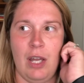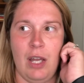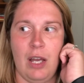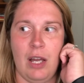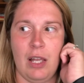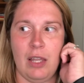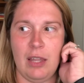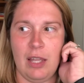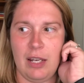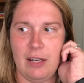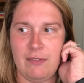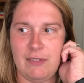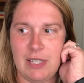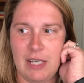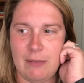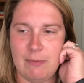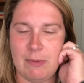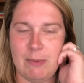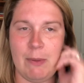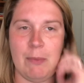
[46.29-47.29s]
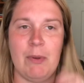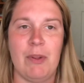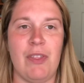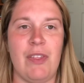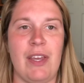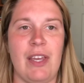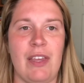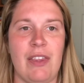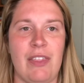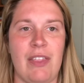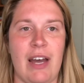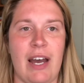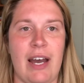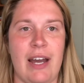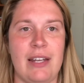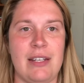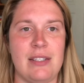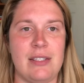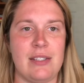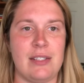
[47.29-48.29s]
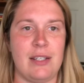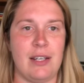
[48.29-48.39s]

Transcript: A lot of times people think that